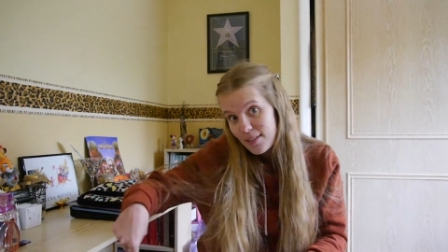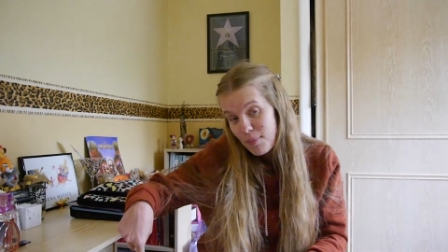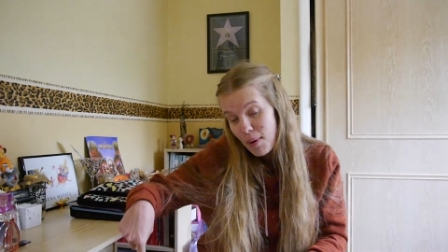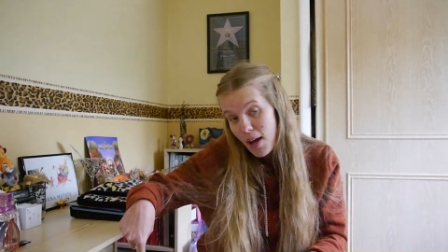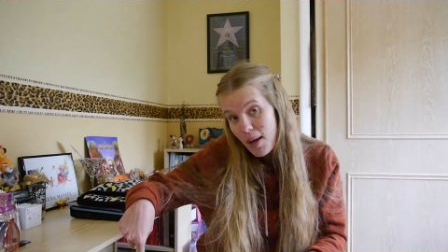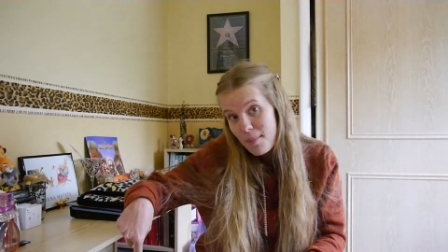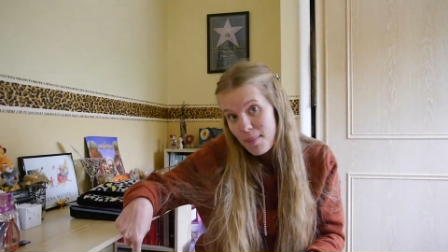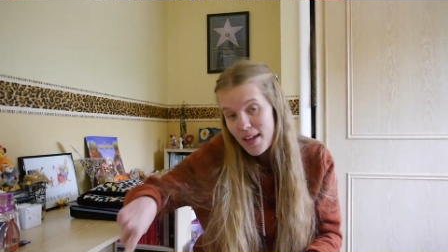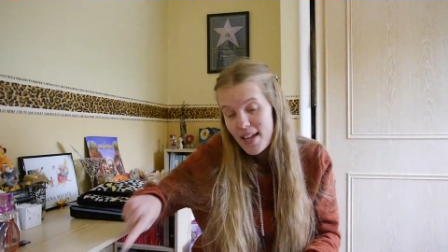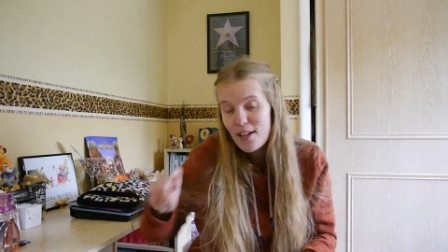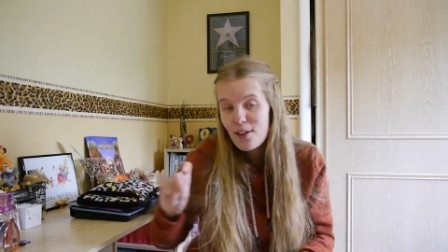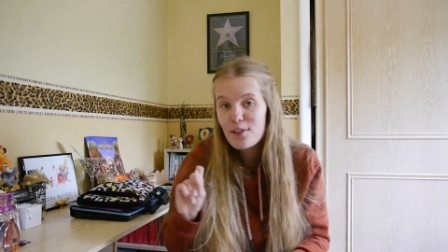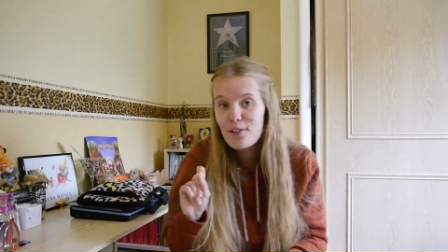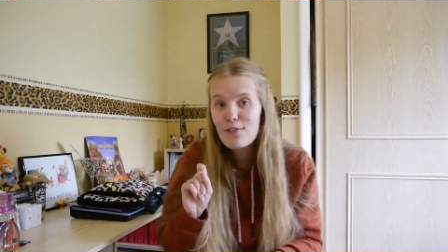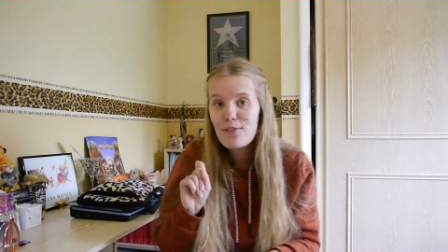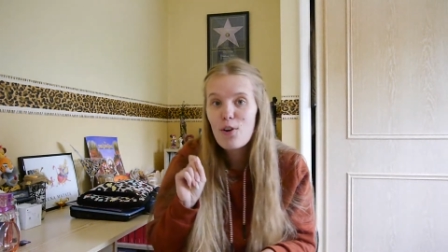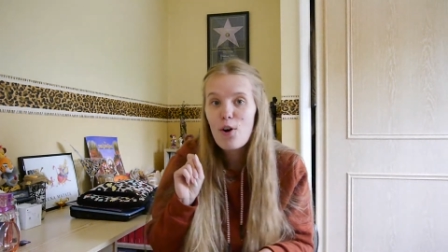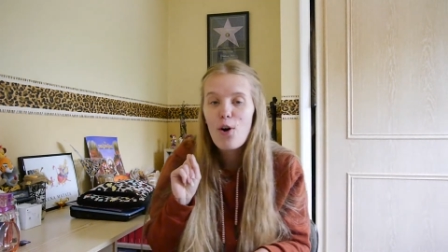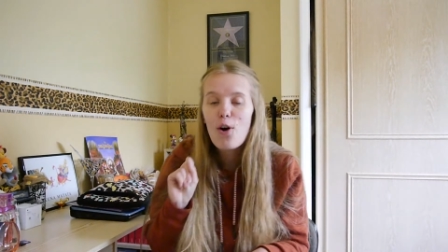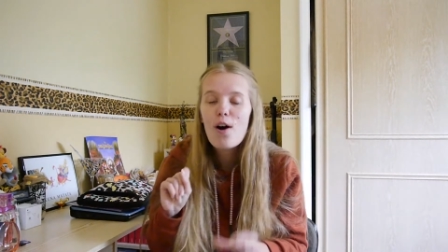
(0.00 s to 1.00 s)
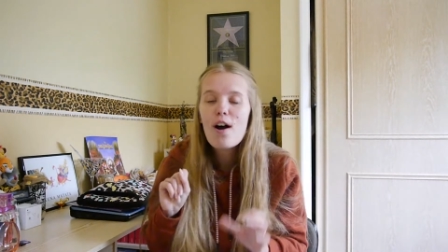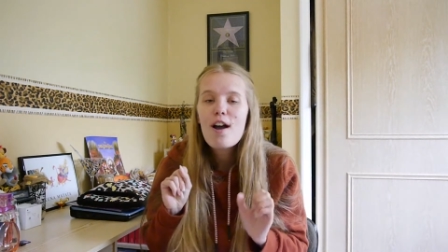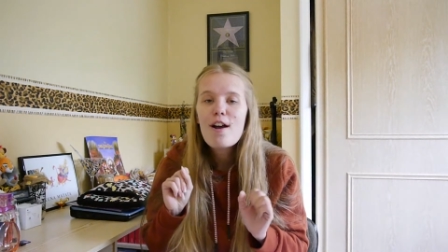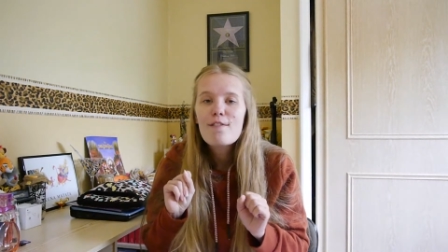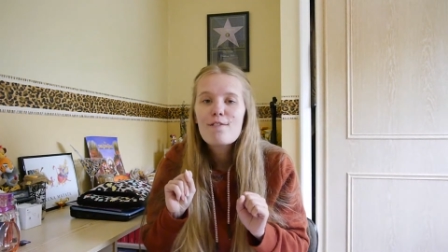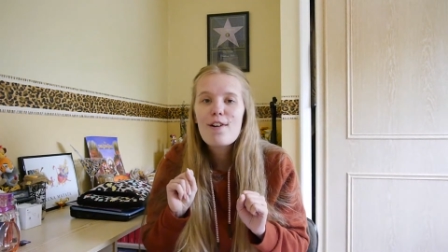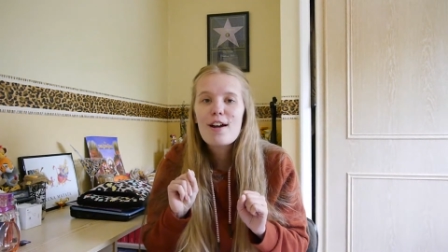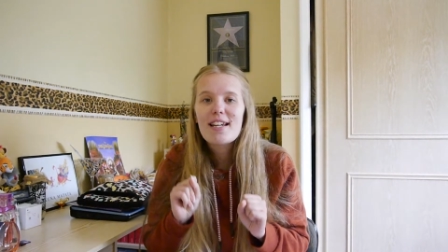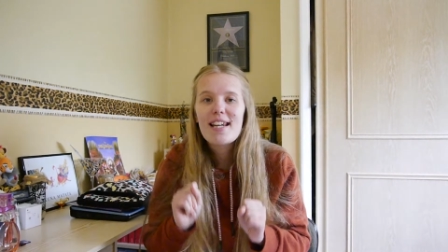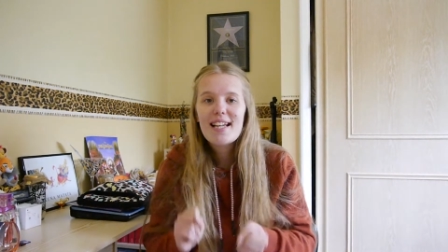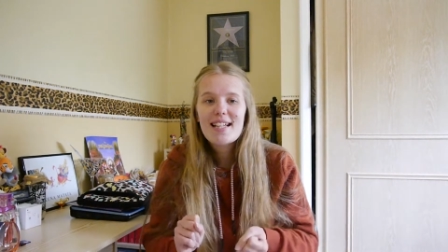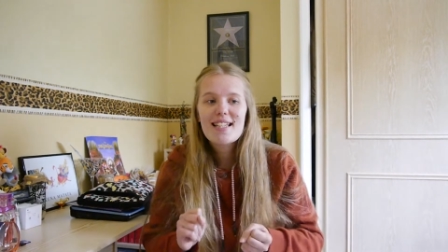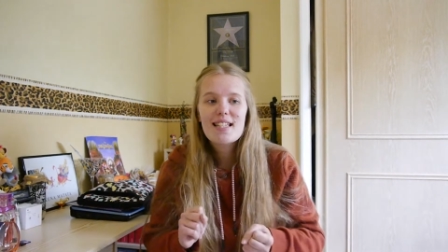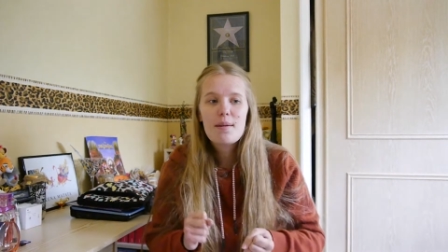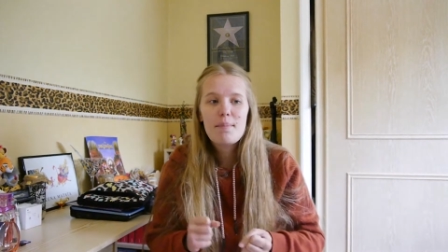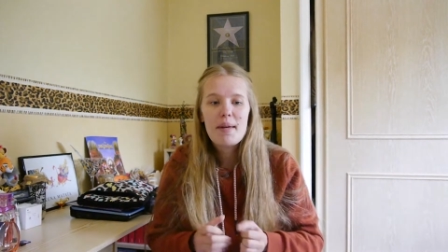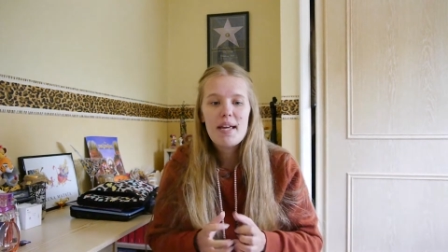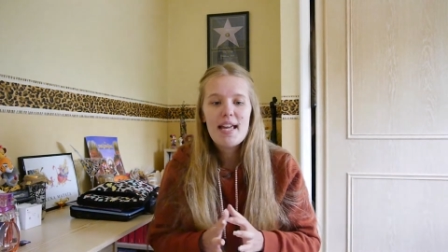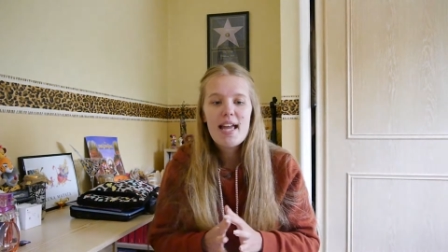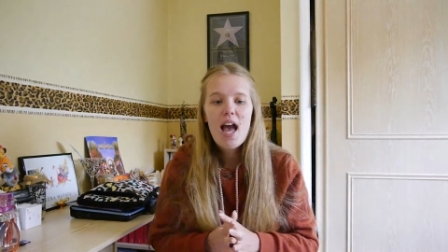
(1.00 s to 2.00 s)
me on the floor right next
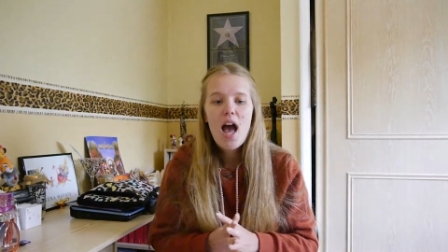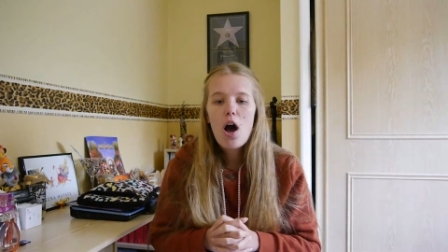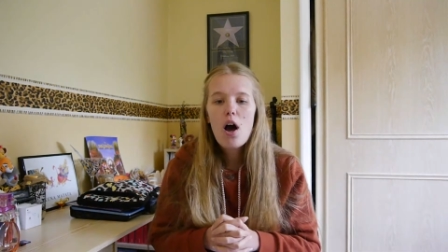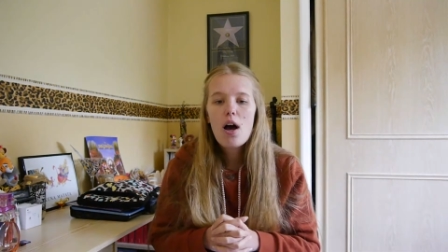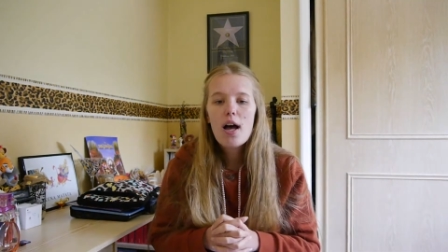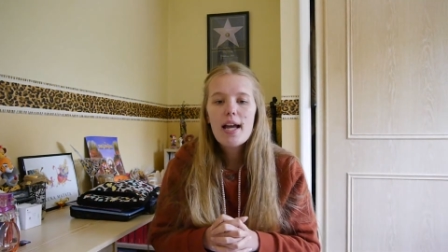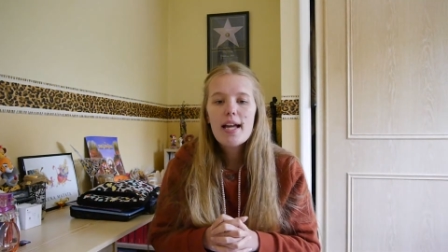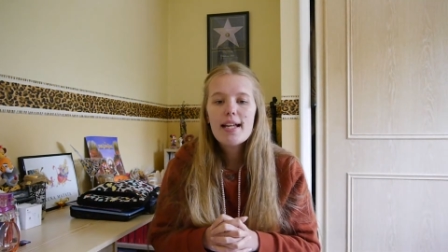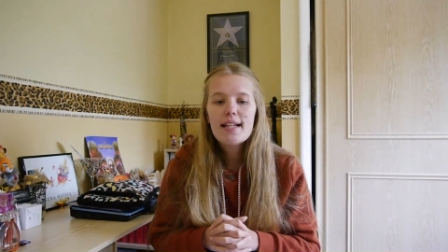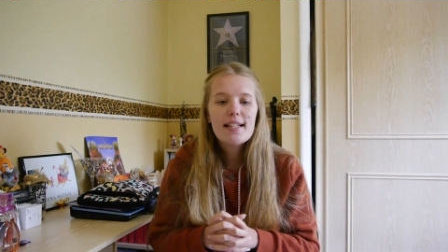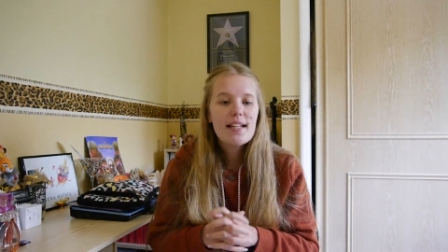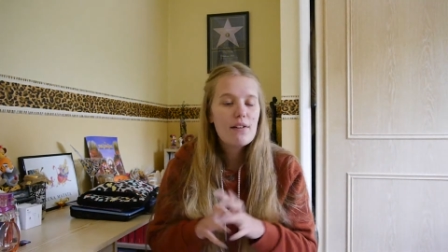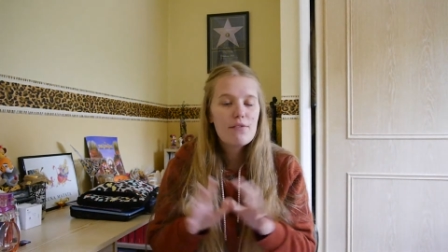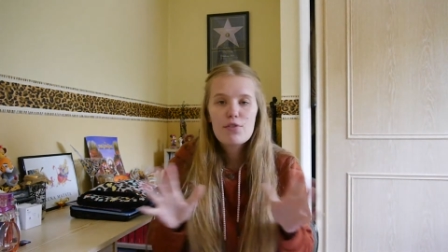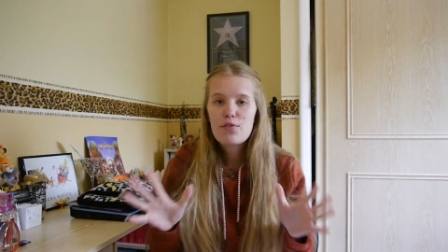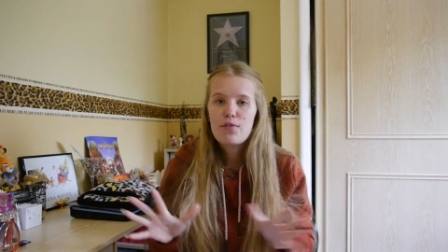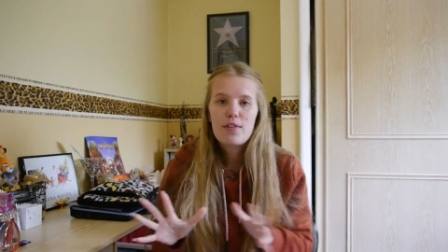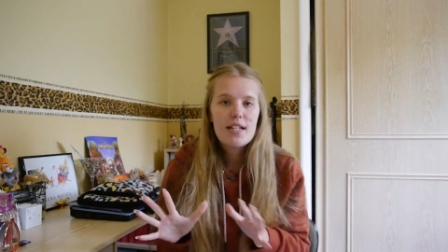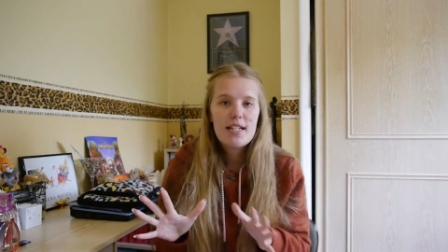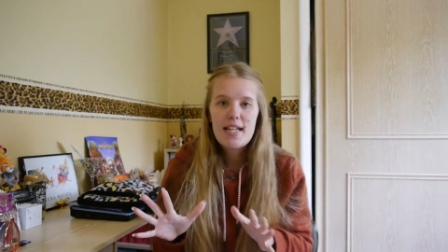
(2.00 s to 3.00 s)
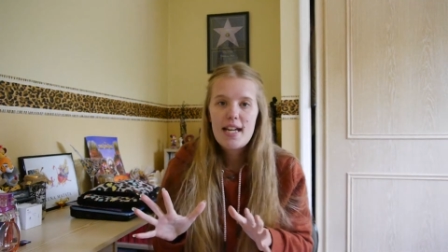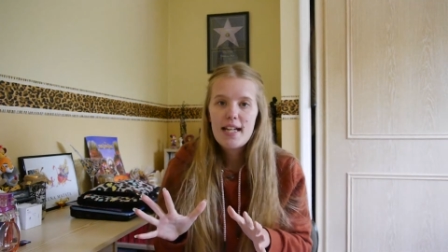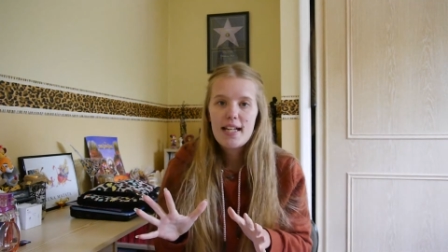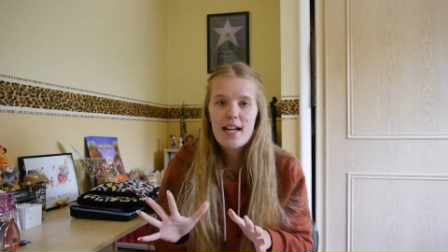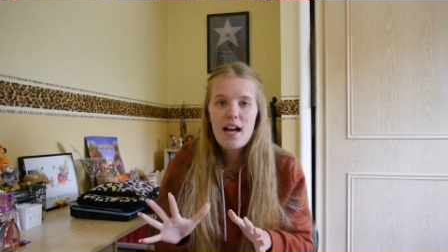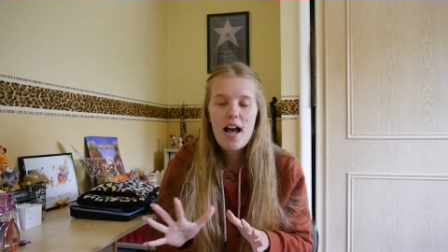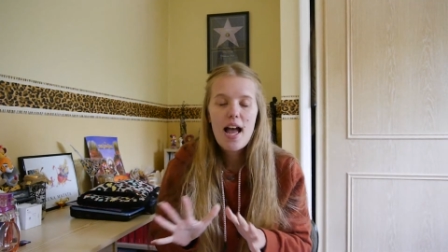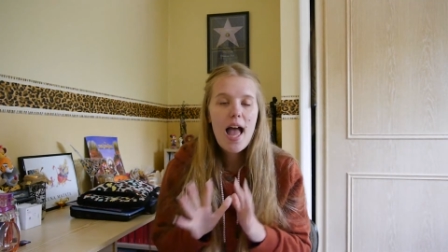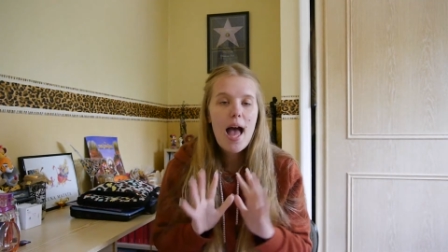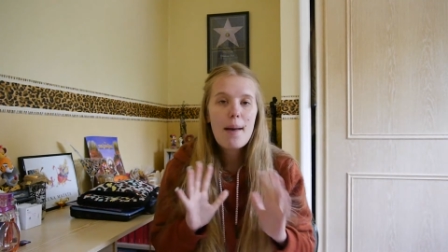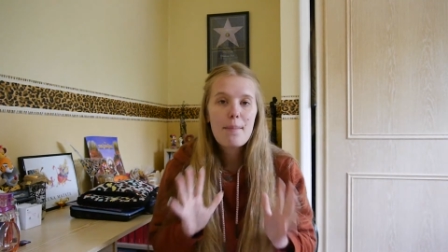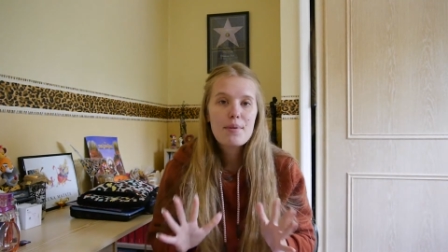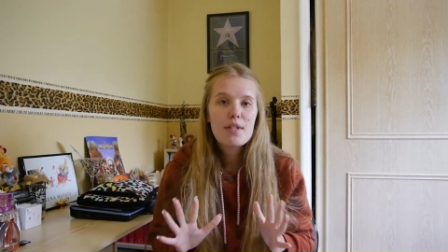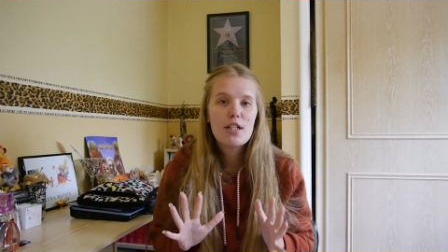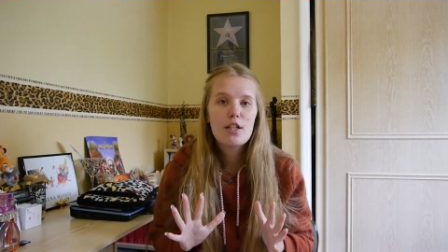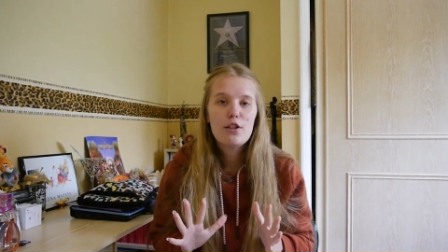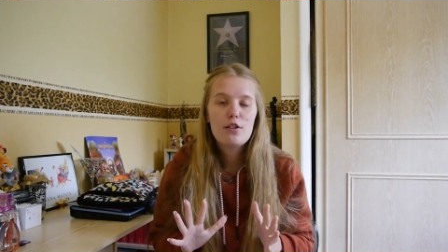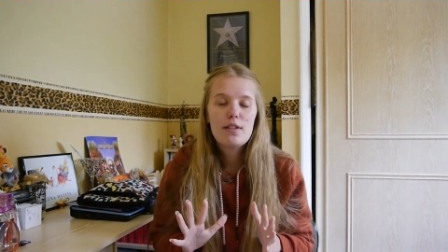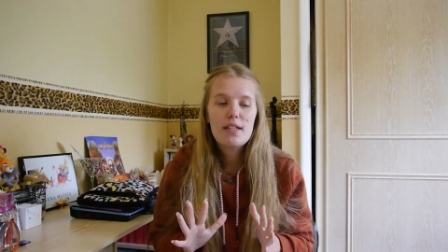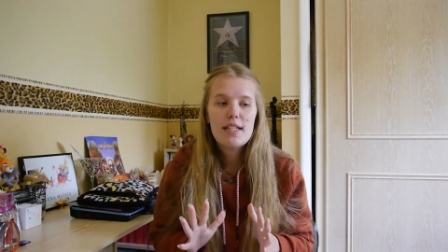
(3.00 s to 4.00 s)
to me. I loved reading. I
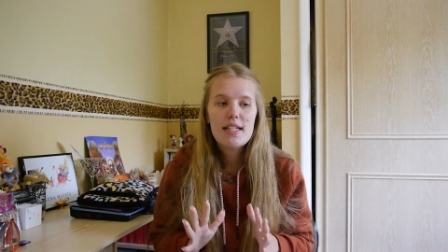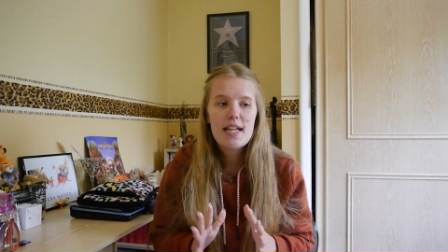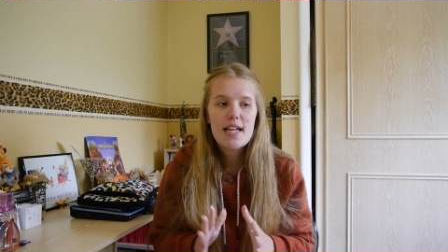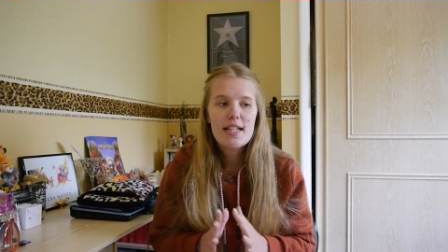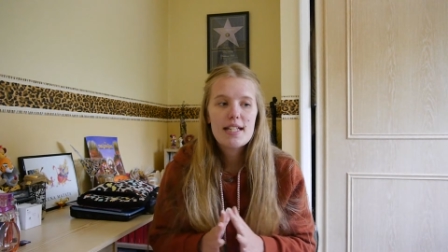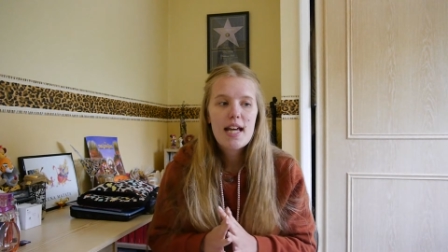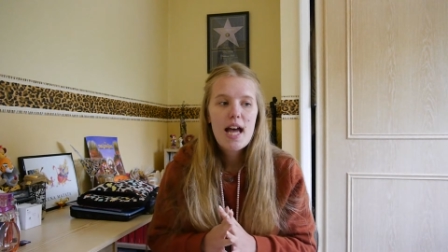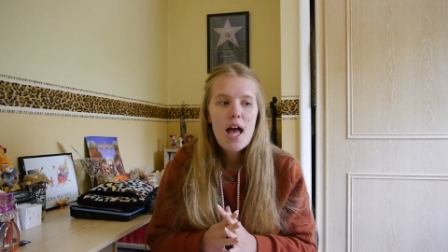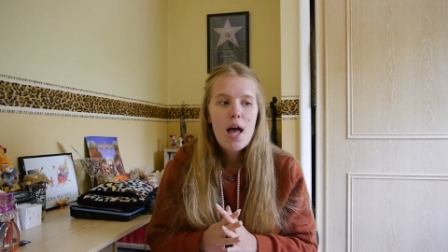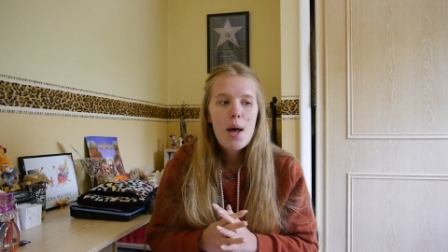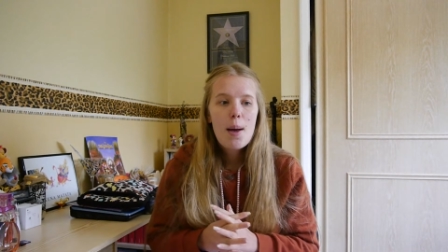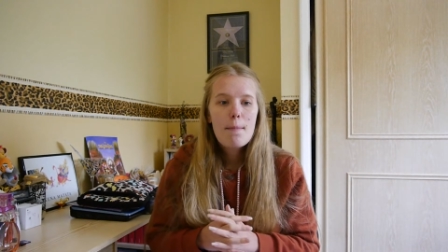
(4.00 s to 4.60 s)
absolutely did.